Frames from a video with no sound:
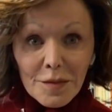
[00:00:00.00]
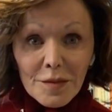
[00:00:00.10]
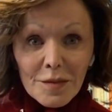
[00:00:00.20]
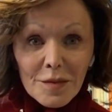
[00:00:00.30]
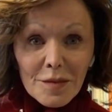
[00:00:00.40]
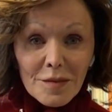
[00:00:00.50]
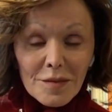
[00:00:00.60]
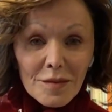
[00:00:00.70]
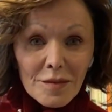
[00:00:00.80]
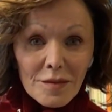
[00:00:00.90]

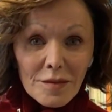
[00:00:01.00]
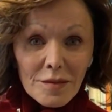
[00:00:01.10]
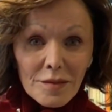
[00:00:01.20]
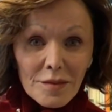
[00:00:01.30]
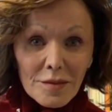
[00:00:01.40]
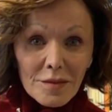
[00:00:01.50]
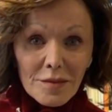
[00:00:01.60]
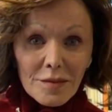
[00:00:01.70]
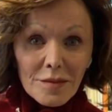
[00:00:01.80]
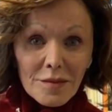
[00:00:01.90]

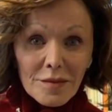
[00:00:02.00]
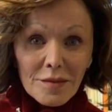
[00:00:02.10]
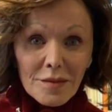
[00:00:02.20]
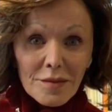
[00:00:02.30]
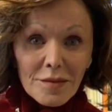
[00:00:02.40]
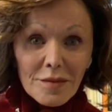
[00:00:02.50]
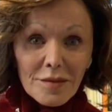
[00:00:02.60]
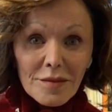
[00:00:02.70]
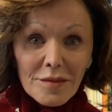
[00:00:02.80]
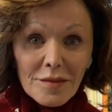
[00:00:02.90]

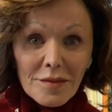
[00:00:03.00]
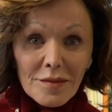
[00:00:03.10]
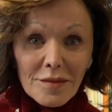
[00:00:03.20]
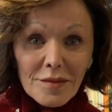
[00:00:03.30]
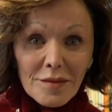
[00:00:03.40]
This person isn't speaking.